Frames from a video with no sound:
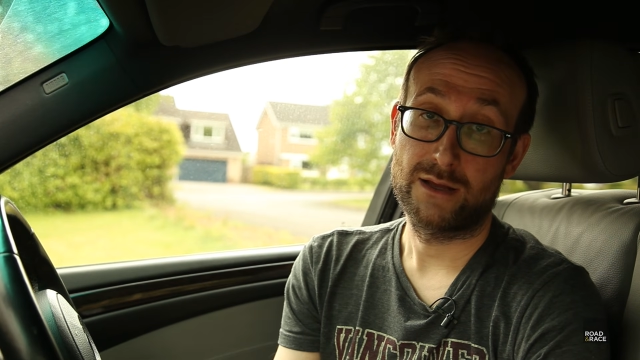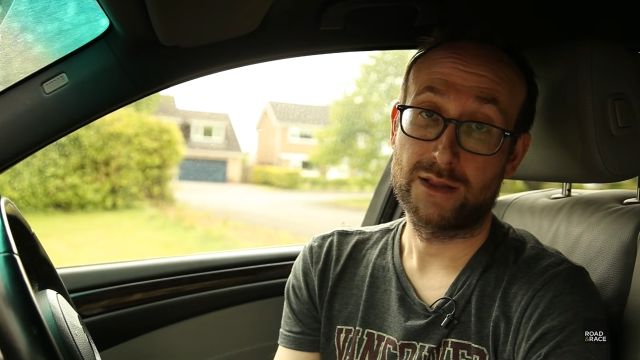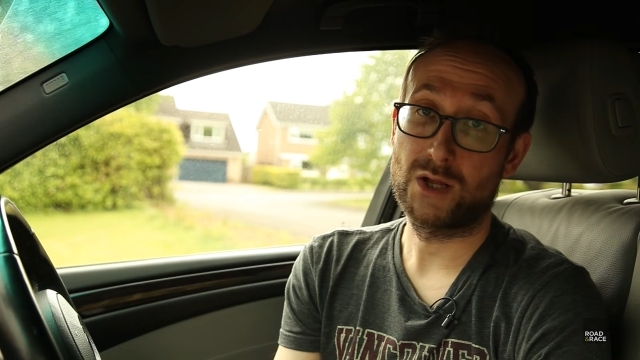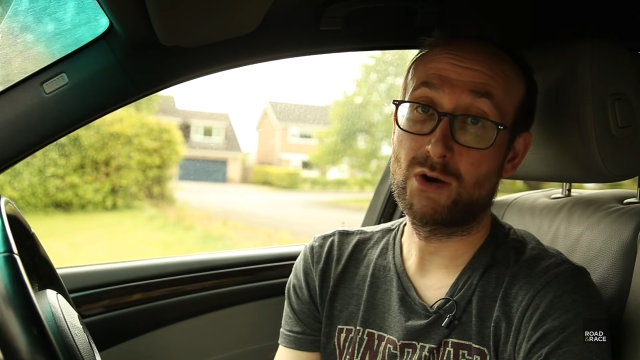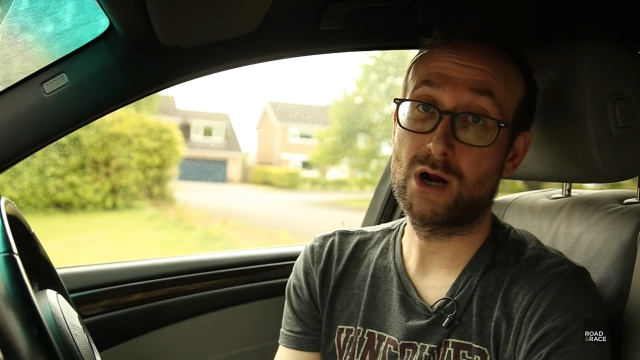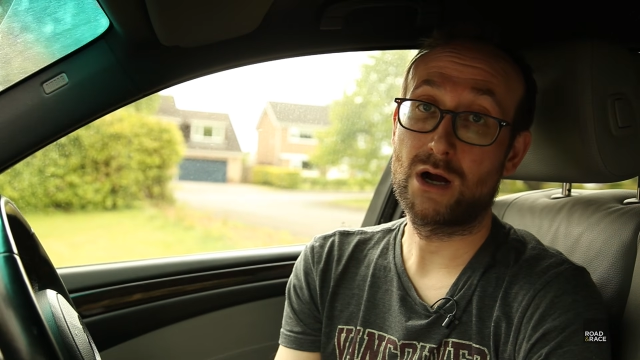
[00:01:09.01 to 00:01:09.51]

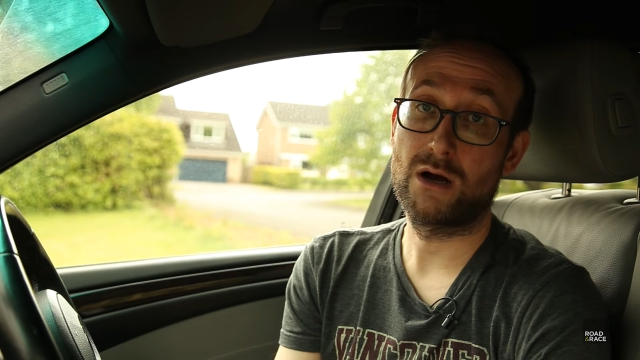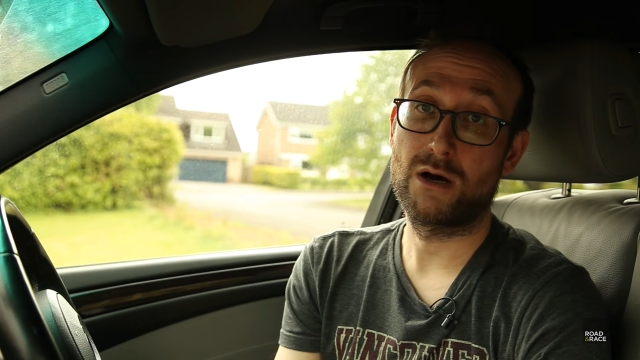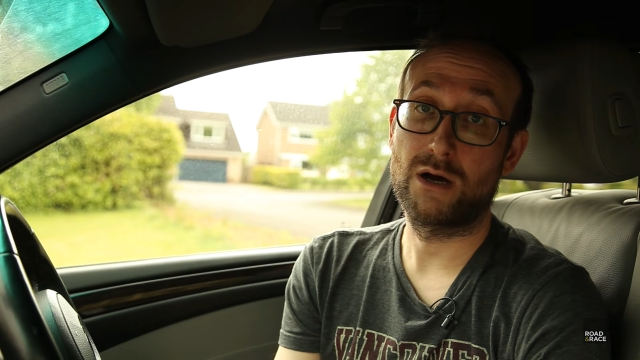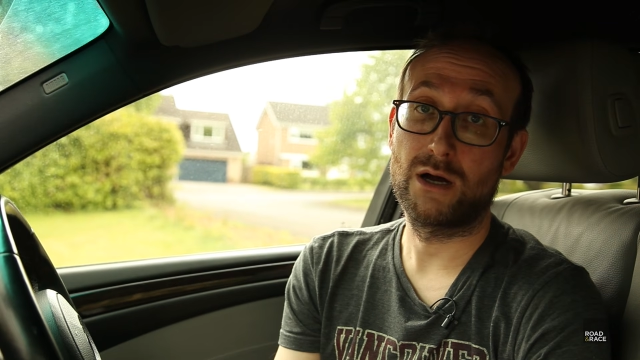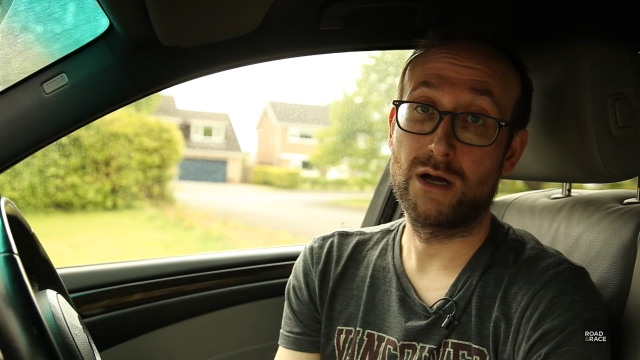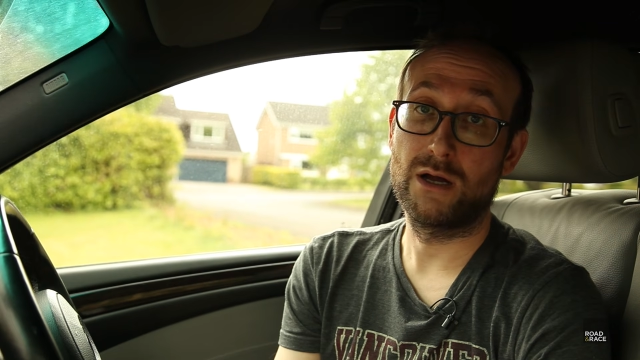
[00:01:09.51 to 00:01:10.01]
There
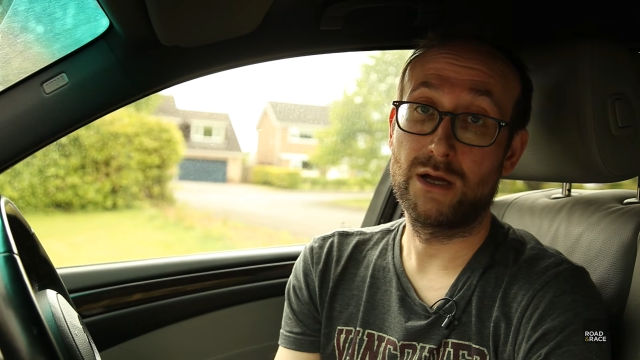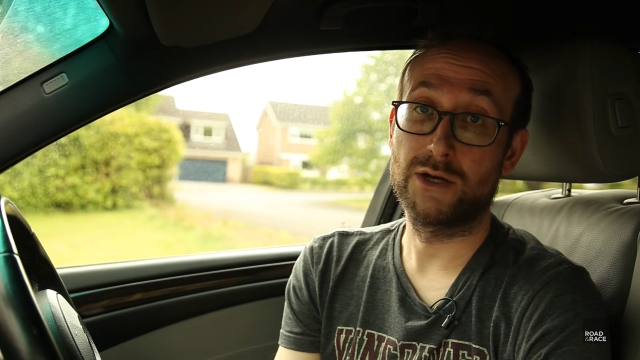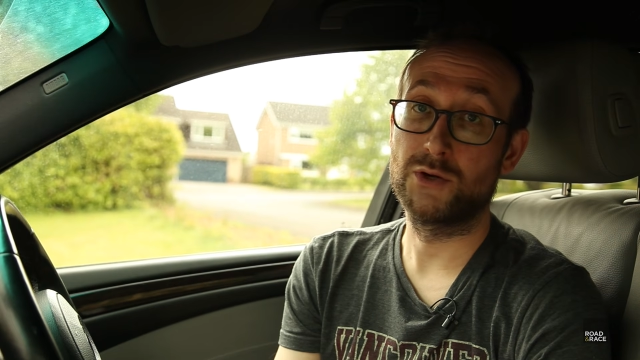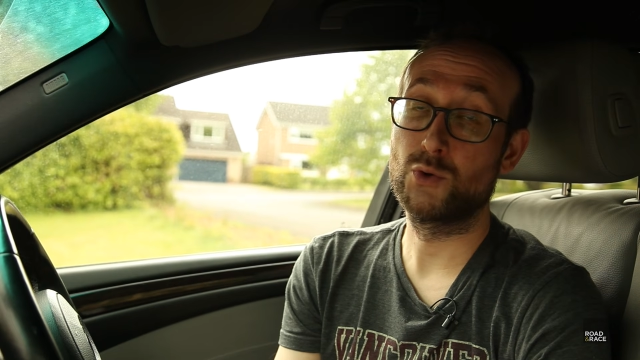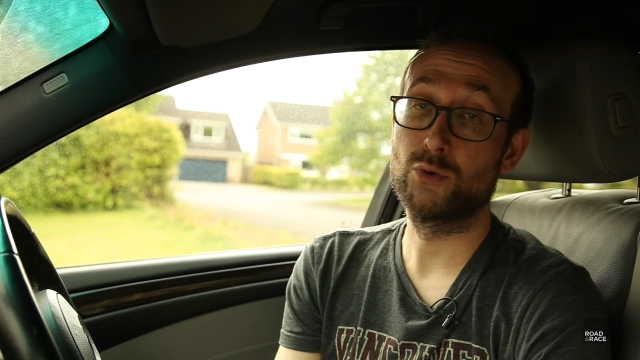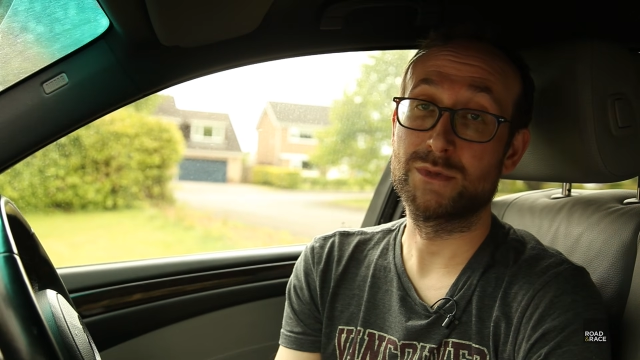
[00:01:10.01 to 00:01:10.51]
are an
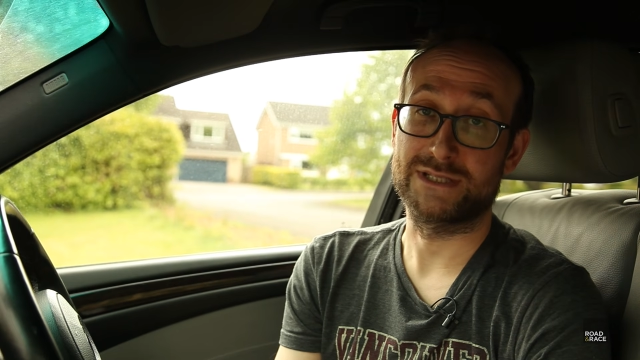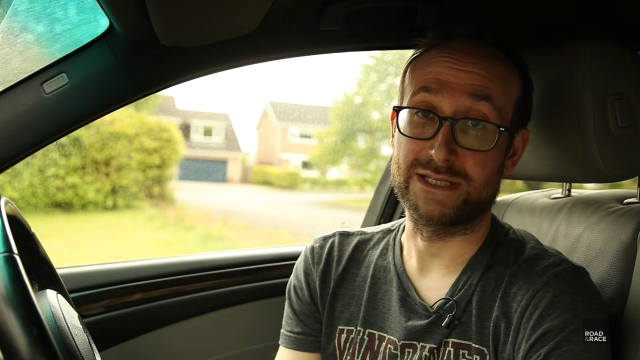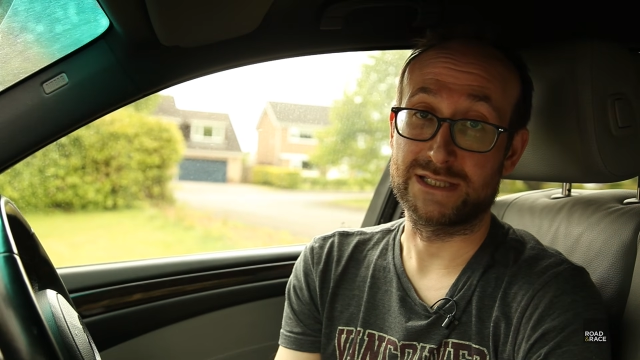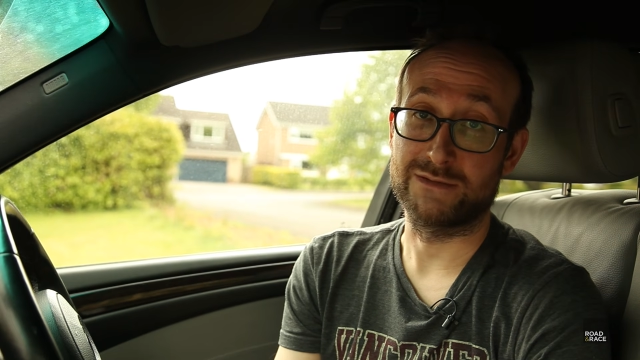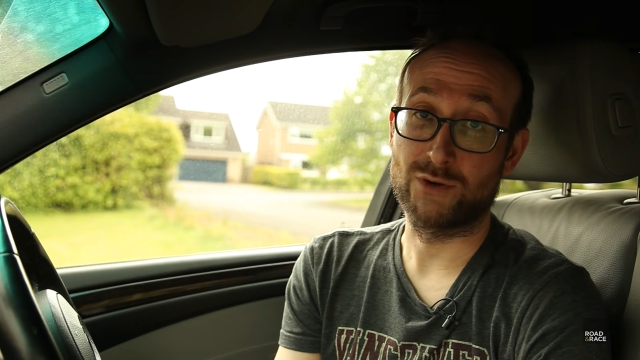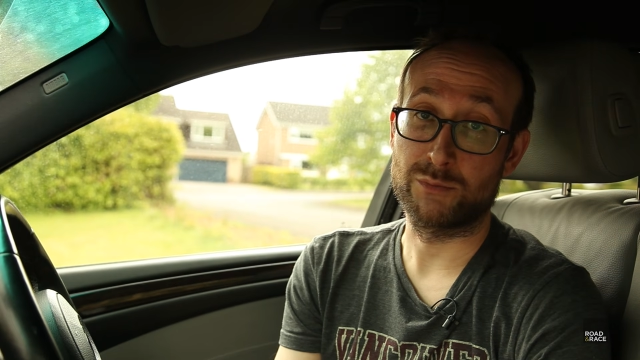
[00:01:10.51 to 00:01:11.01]
enormous list of